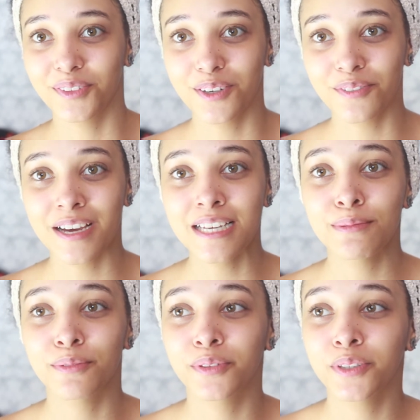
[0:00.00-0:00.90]
for your
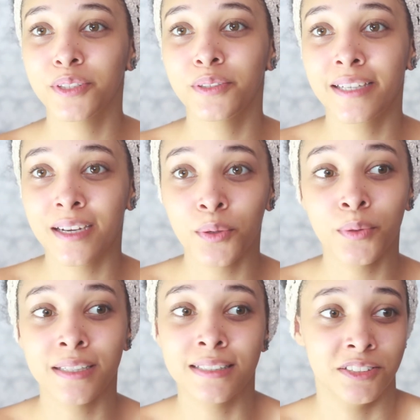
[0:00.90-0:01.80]
face before you go
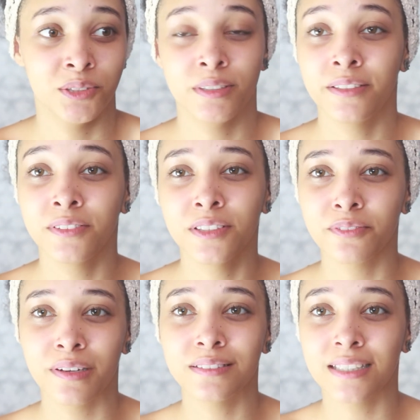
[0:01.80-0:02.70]
into even your
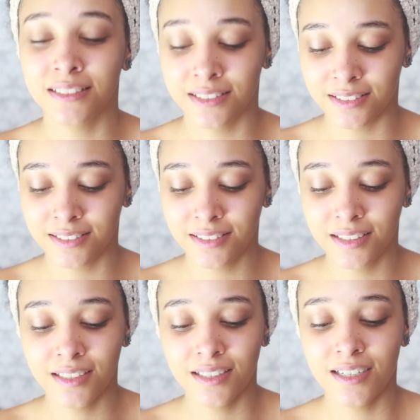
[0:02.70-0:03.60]
foundation.
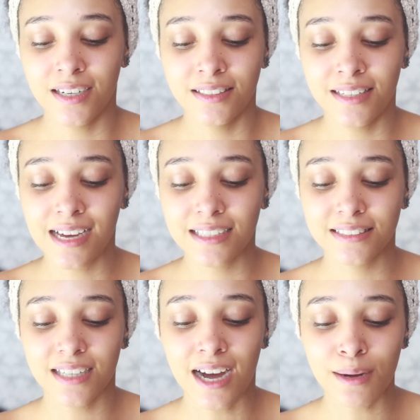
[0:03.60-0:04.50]

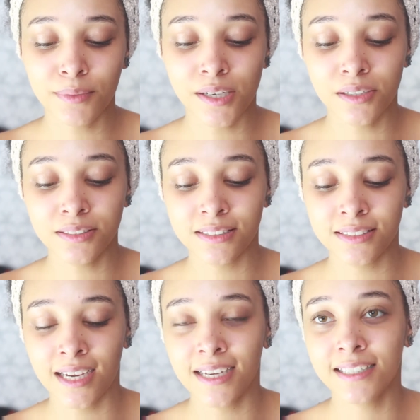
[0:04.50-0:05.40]
Next, I'm going to
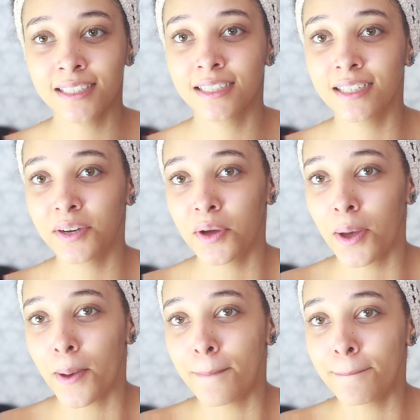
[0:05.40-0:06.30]
take
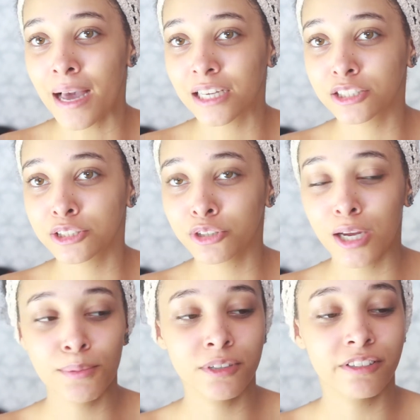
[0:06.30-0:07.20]
MAC
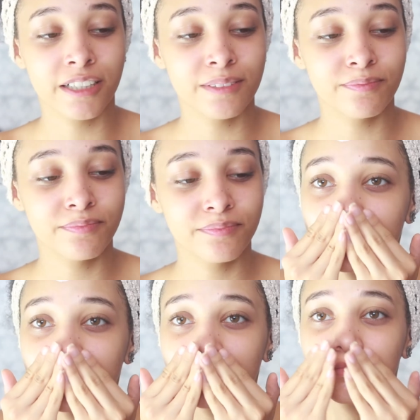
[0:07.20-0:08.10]
Strobe Cream.
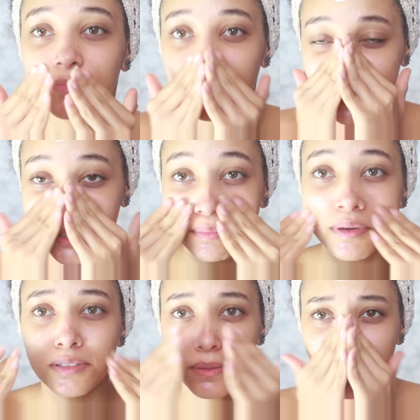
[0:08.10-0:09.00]
It smells